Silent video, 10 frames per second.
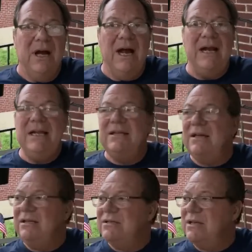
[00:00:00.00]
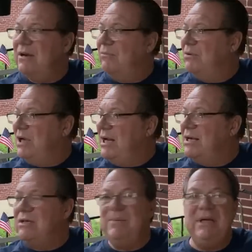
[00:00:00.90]
Anything that
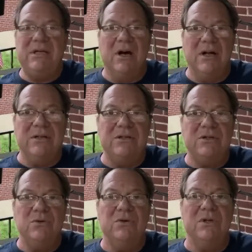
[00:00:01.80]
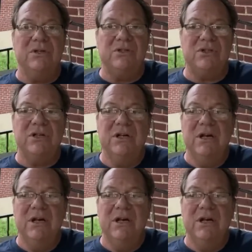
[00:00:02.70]
needed to be done to this